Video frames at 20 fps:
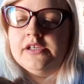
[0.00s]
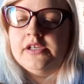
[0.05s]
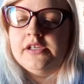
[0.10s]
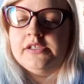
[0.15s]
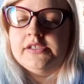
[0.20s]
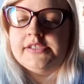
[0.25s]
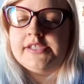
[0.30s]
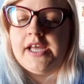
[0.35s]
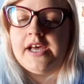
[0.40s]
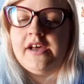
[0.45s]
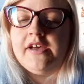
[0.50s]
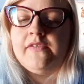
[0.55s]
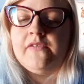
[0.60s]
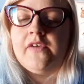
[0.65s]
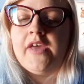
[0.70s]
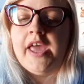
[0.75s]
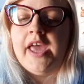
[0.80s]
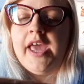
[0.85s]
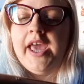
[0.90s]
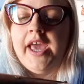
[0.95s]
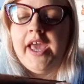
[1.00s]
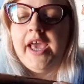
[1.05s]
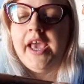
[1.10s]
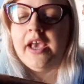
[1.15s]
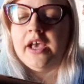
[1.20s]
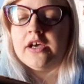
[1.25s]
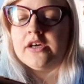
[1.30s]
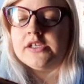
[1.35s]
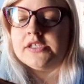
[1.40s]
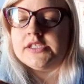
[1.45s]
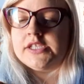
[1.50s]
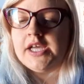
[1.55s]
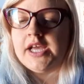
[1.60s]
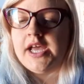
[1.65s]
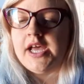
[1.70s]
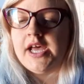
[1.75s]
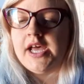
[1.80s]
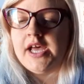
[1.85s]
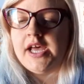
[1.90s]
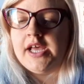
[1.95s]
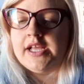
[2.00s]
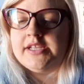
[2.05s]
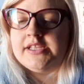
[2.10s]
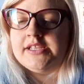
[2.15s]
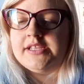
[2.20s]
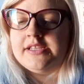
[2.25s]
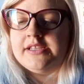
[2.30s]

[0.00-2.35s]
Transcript: stuff, he got a